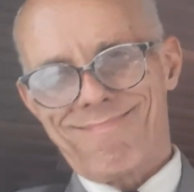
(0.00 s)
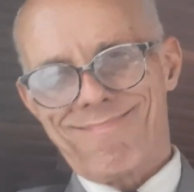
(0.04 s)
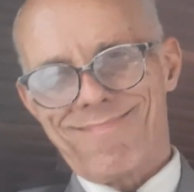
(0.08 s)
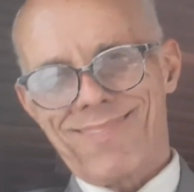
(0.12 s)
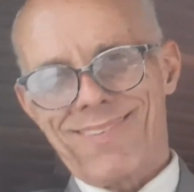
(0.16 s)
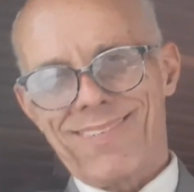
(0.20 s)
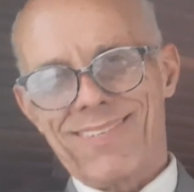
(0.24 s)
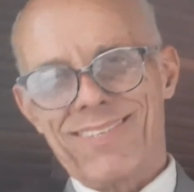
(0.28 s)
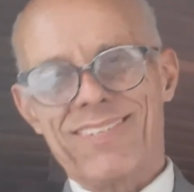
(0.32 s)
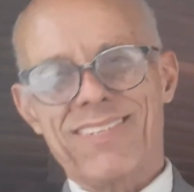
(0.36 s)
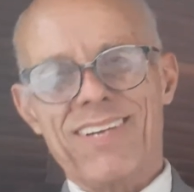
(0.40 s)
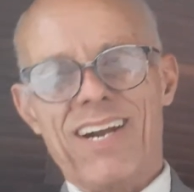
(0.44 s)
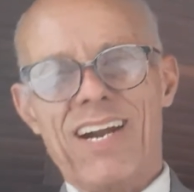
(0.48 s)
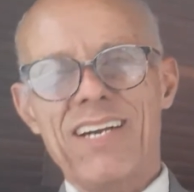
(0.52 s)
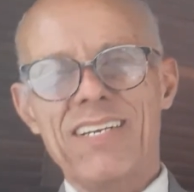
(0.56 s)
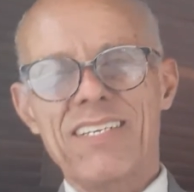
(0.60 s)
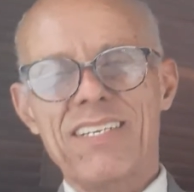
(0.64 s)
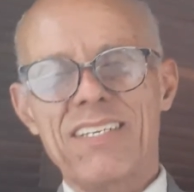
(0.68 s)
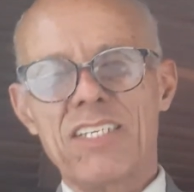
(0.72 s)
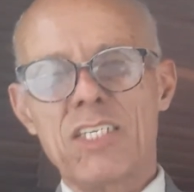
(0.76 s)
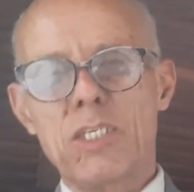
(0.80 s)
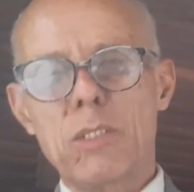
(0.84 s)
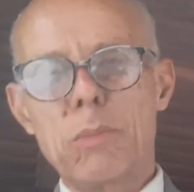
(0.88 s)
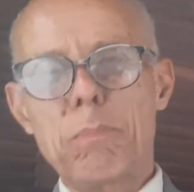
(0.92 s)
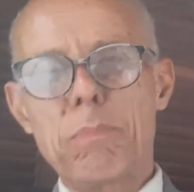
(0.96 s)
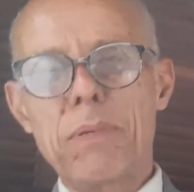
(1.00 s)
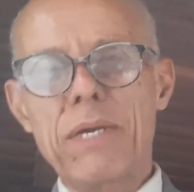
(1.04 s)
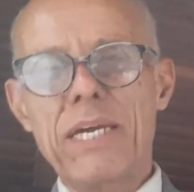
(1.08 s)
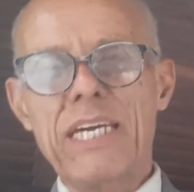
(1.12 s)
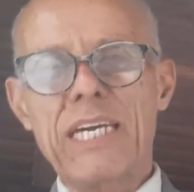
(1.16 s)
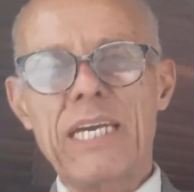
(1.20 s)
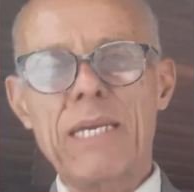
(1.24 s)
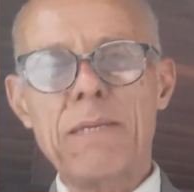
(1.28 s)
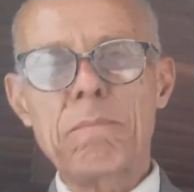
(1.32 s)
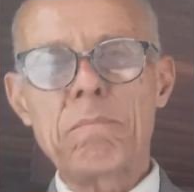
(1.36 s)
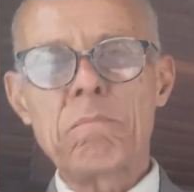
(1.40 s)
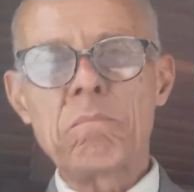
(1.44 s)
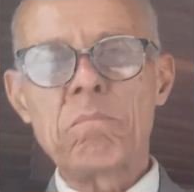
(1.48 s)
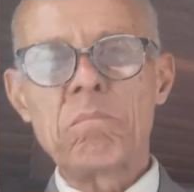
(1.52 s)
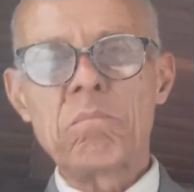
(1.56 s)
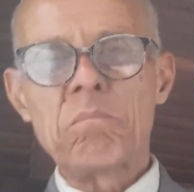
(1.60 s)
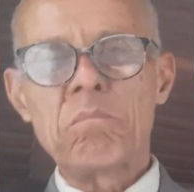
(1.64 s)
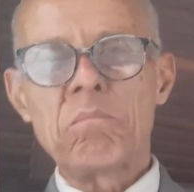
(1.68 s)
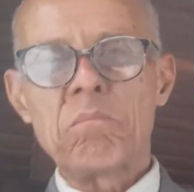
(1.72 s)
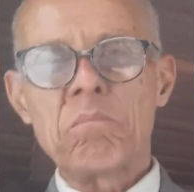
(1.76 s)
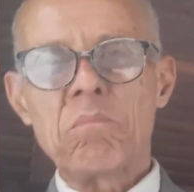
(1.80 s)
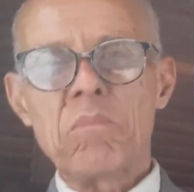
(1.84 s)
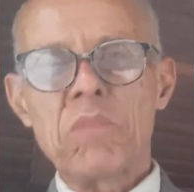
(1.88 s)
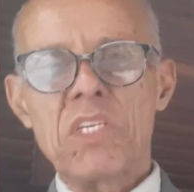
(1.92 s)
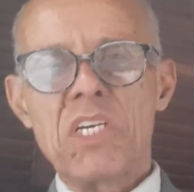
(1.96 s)
started speaking
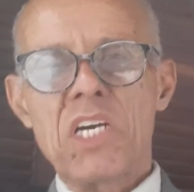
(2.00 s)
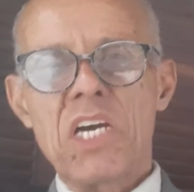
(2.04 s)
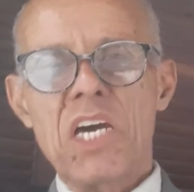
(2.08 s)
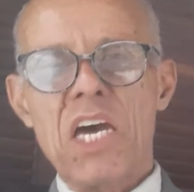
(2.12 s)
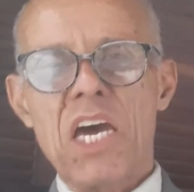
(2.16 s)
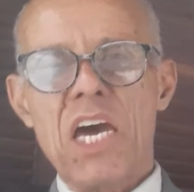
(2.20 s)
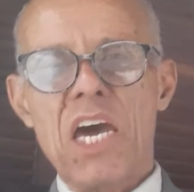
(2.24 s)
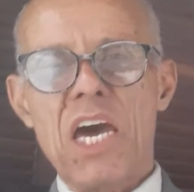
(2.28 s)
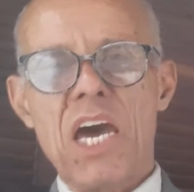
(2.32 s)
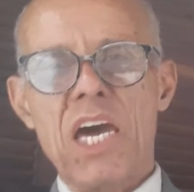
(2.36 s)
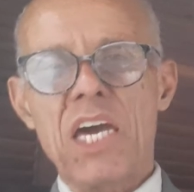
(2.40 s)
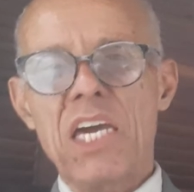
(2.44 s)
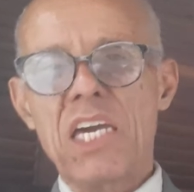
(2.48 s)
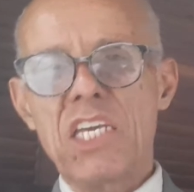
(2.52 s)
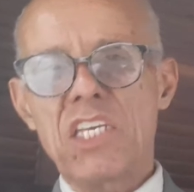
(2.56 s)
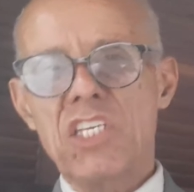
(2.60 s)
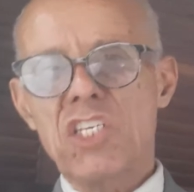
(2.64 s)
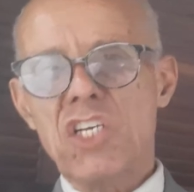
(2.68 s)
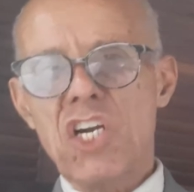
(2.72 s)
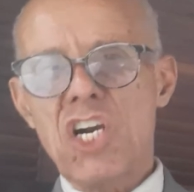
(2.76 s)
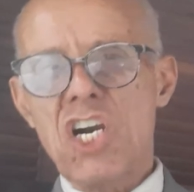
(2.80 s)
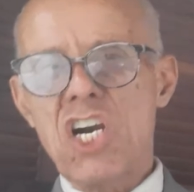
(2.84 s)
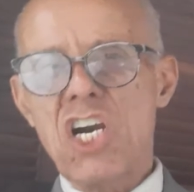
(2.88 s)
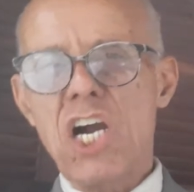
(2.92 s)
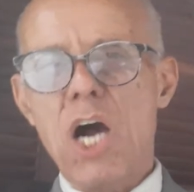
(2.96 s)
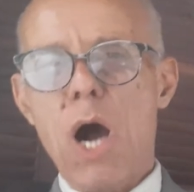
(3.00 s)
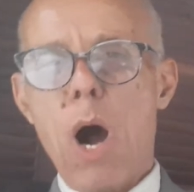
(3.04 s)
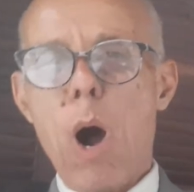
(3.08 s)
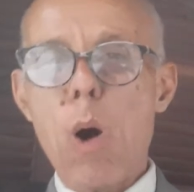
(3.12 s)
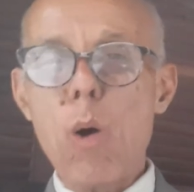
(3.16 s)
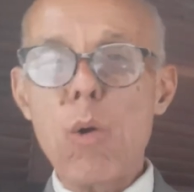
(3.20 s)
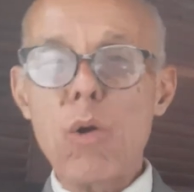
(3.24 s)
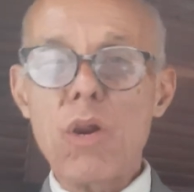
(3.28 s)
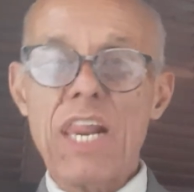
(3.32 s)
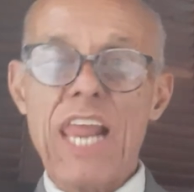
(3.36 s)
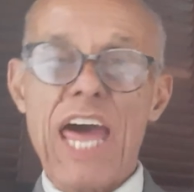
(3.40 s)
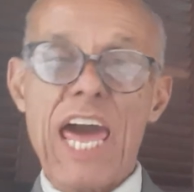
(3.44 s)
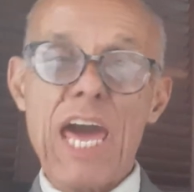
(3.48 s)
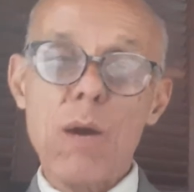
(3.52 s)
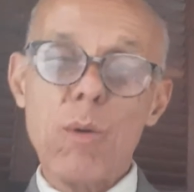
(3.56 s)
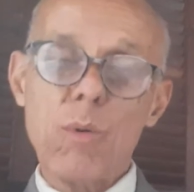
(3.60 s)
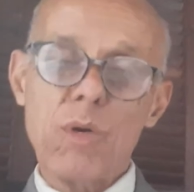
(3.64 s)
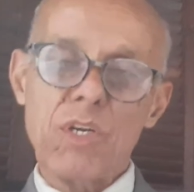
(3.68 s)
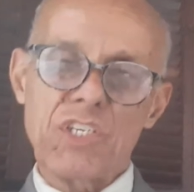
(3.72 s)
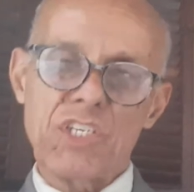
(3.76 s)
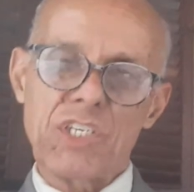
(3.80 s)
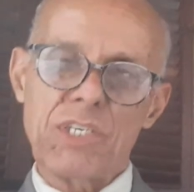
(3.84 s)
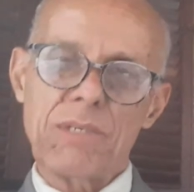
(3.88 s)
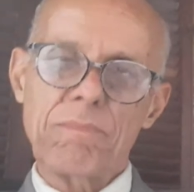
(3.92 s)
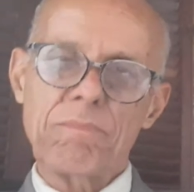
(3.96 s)
his or her own
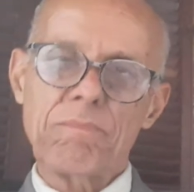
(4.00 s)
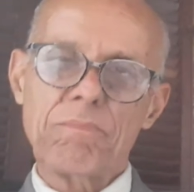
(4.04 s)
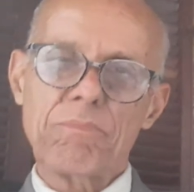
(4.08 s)
language.